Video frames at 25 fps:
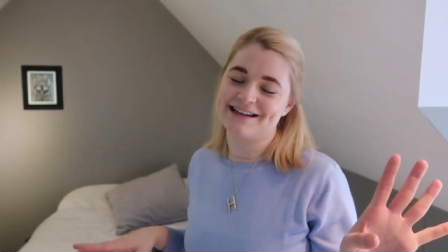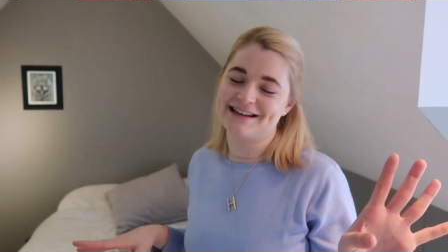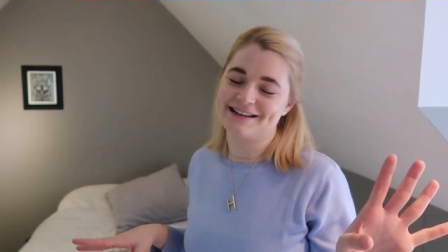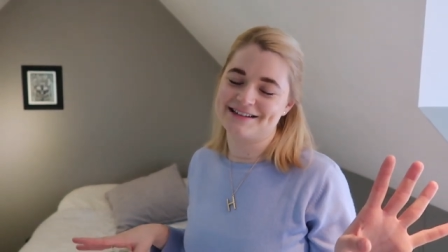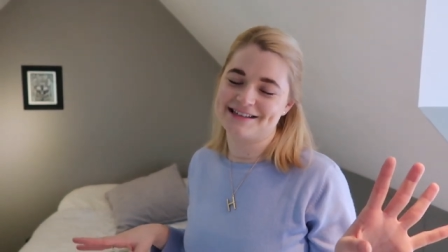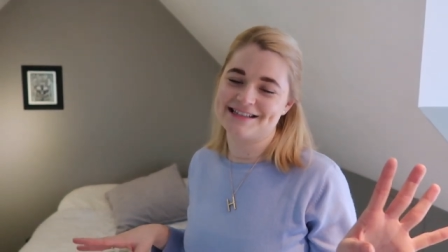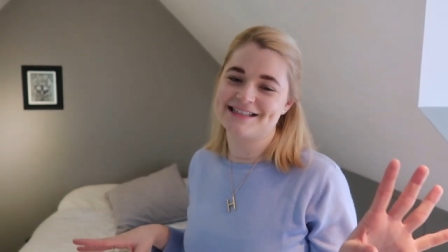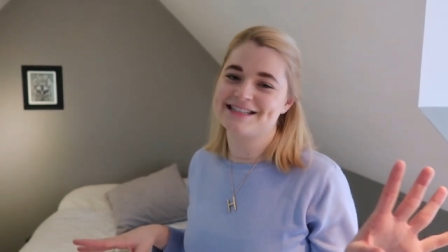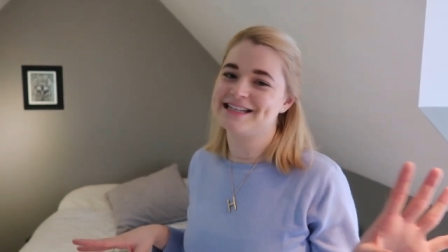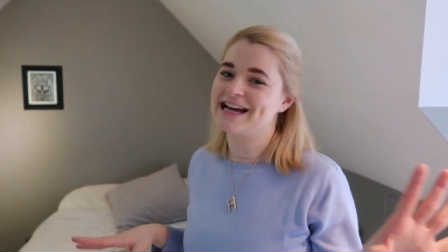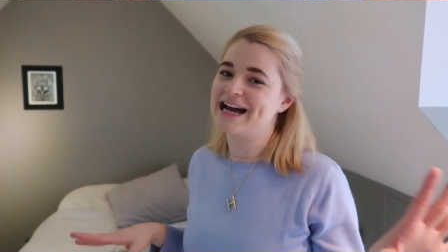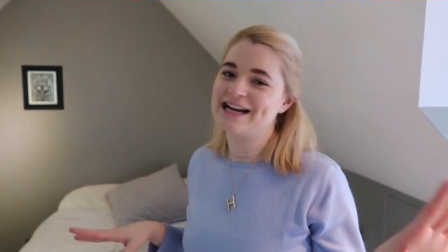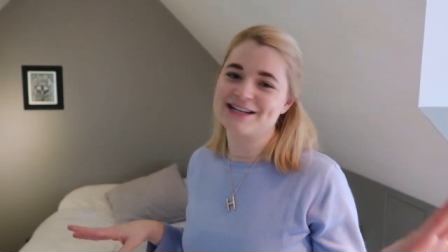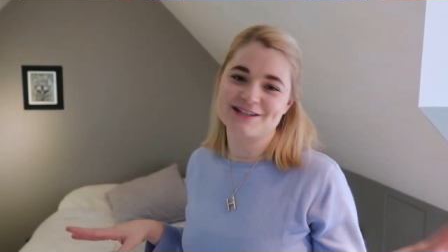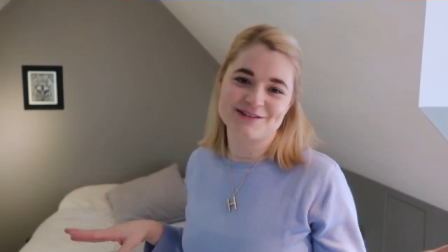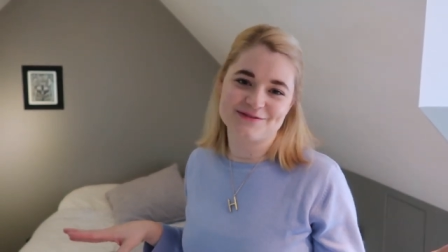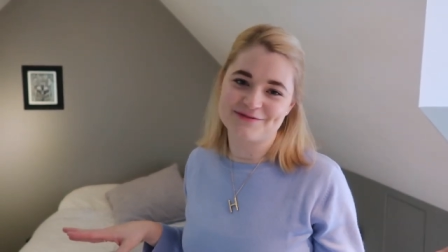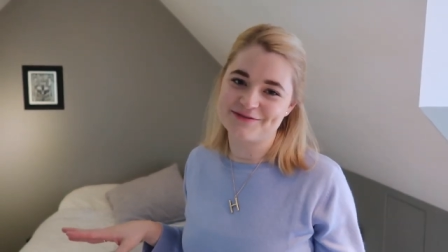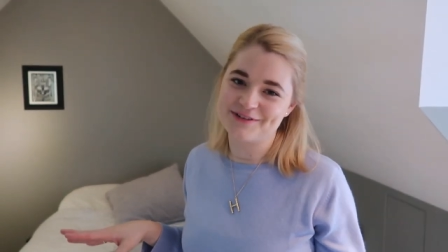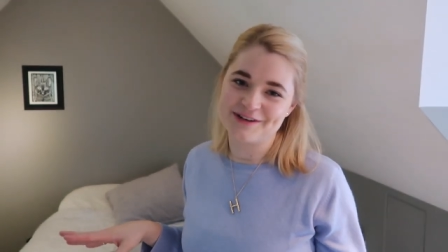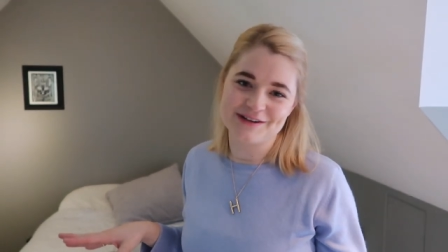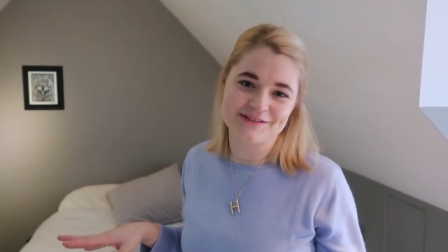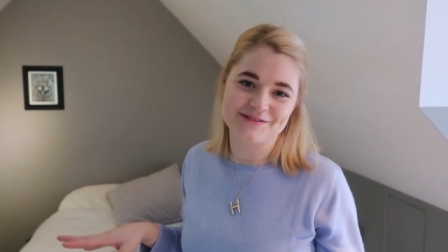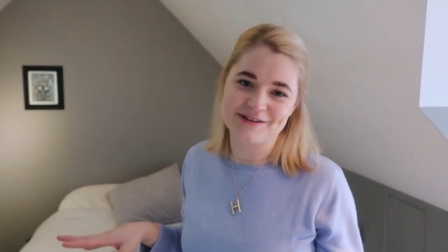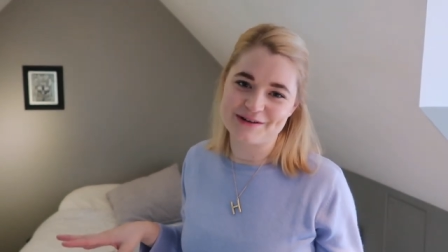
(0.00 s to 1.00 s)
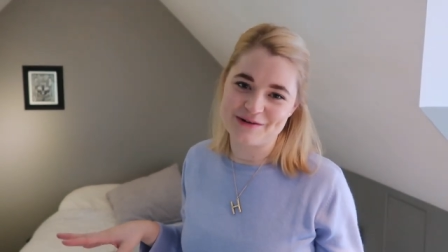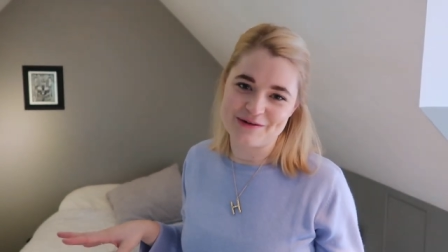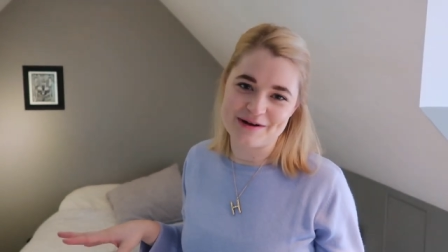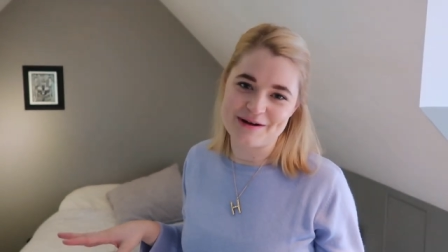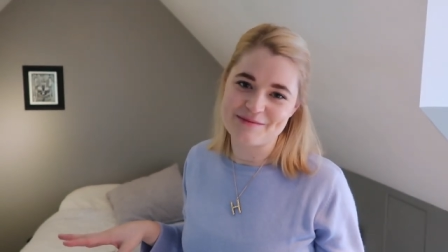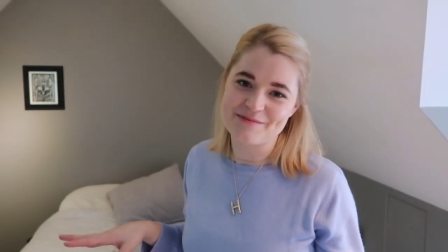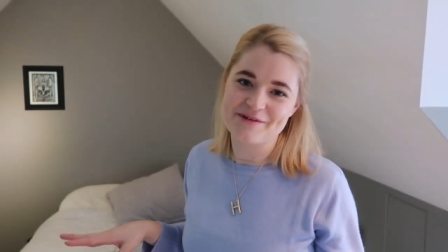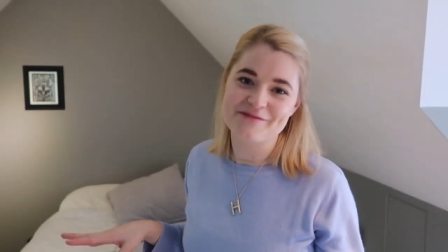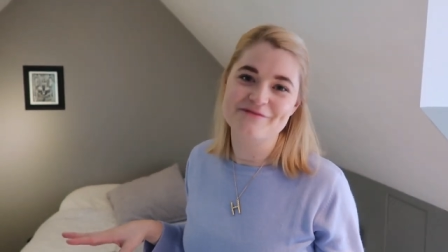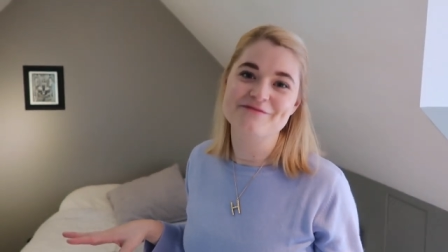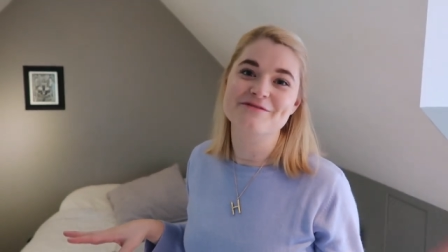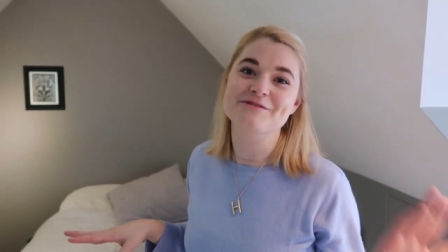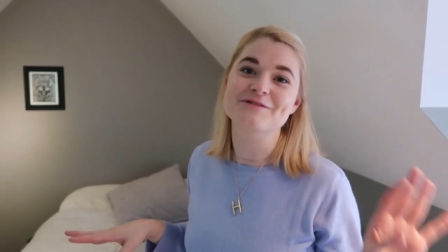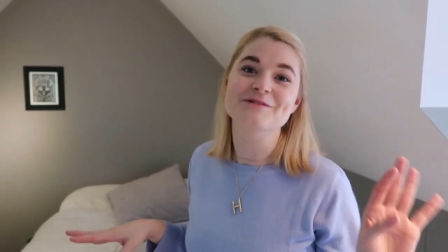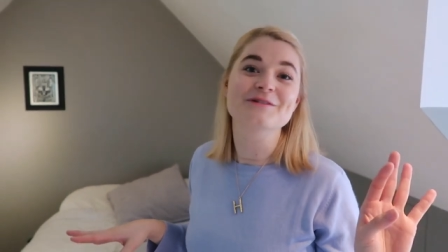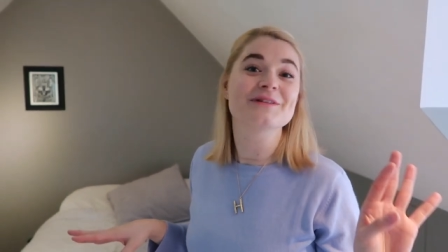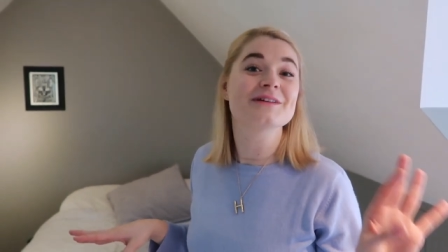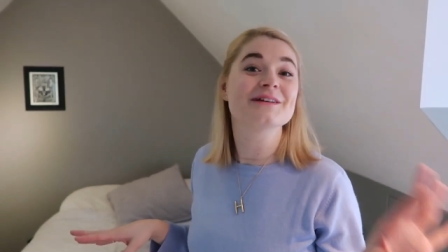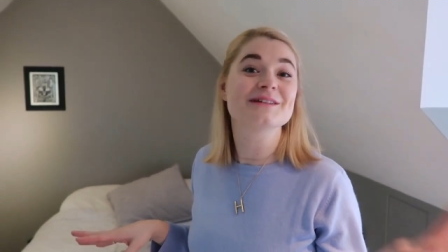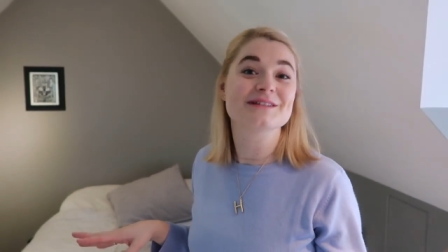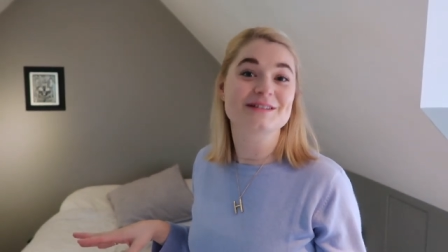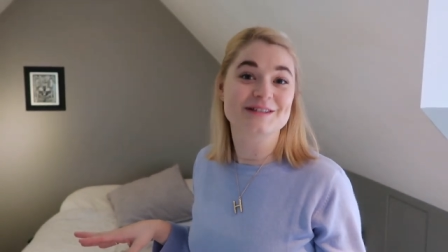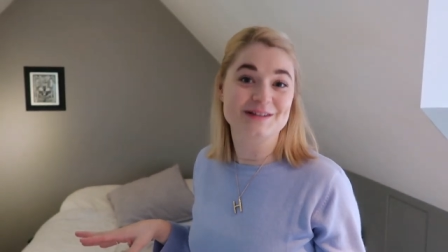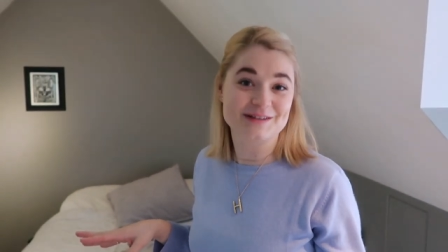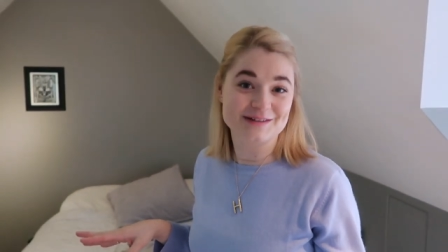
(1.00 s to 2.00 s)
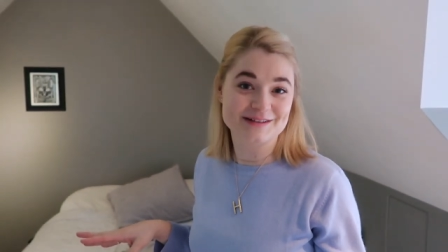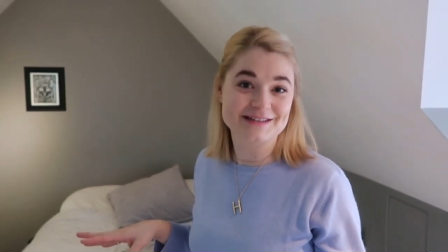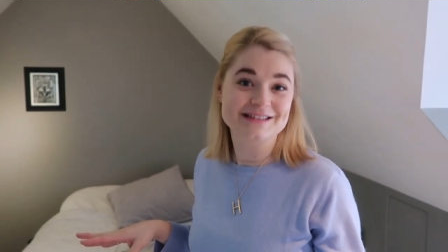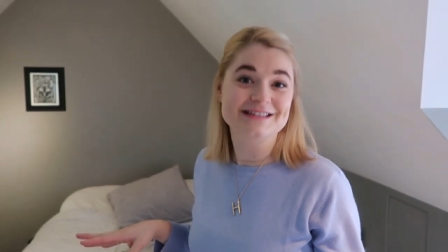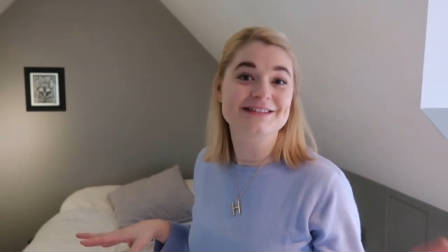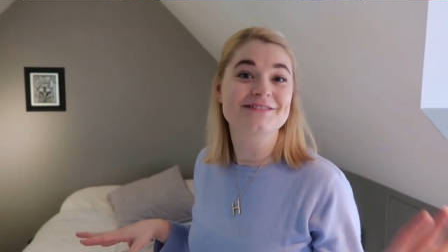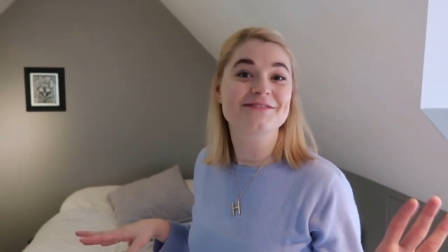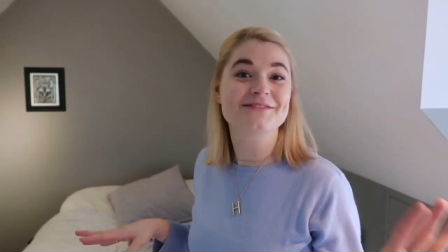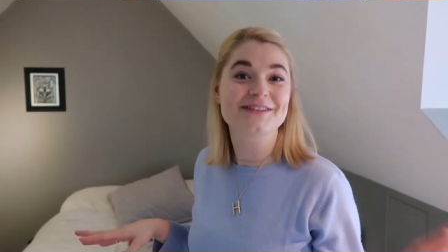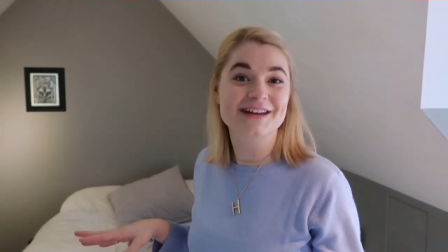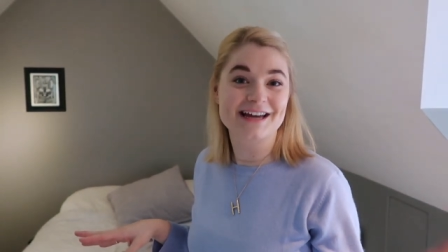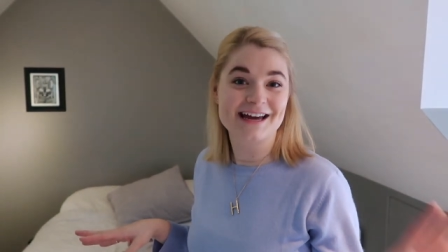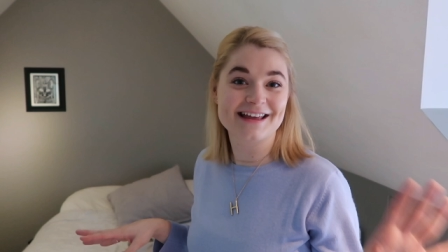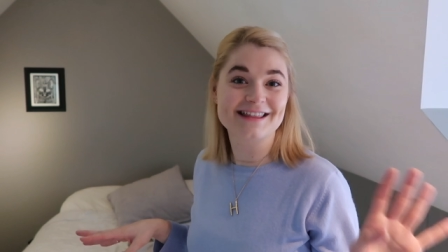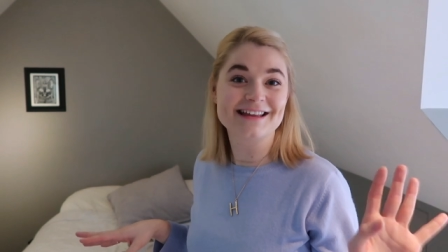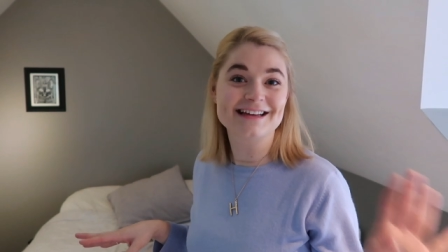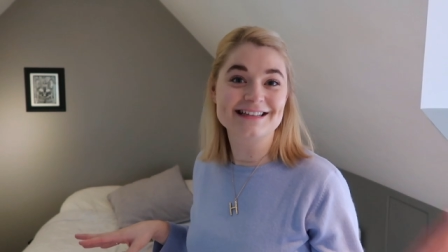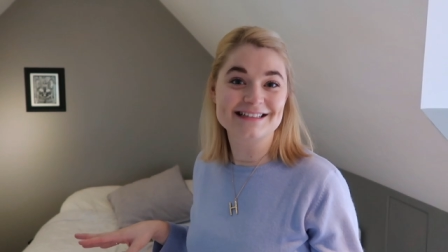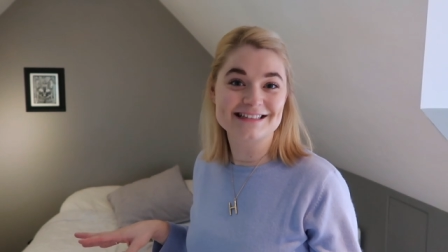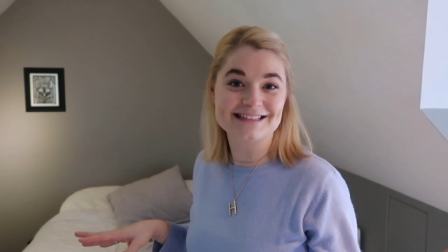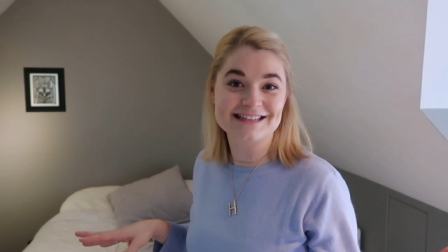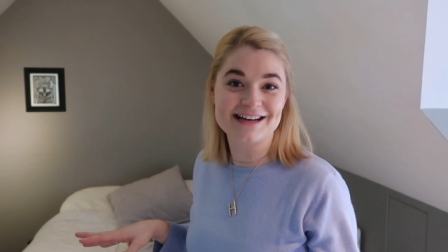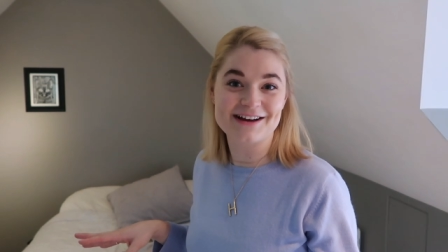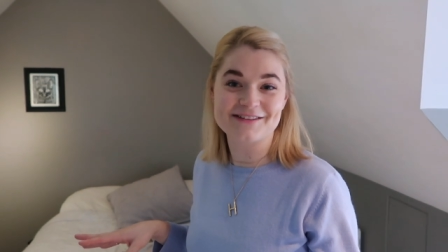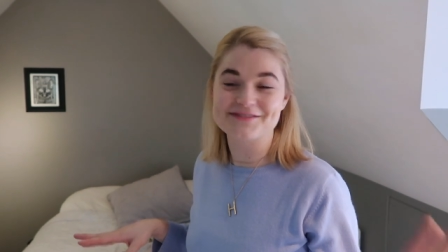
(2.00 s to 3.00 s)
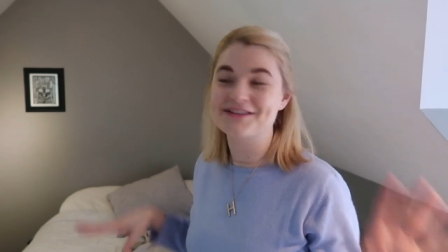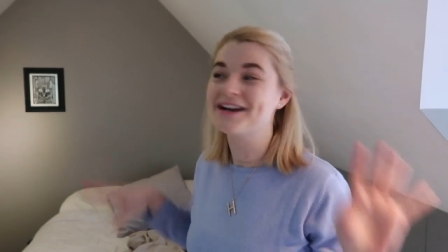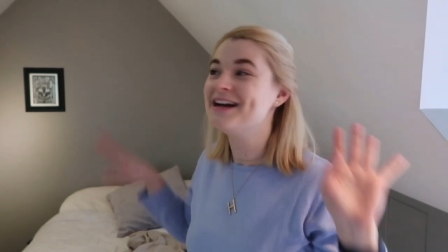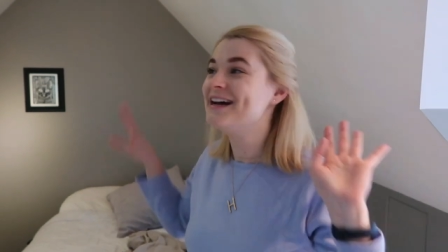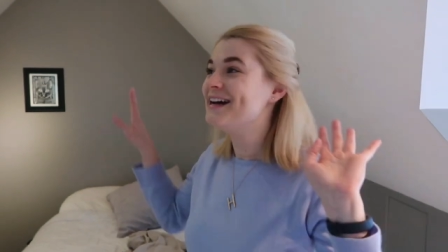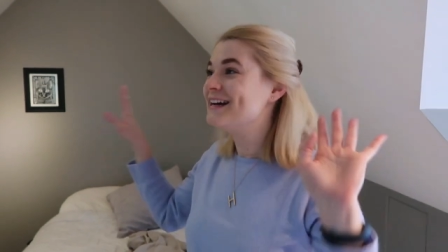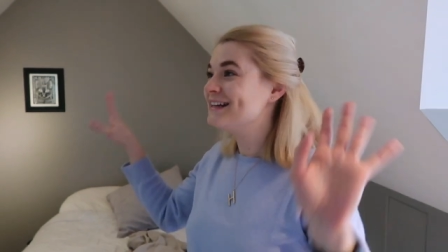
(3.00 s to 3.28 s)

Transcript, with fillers: a stash full of equipment for all the students that forget their stuff.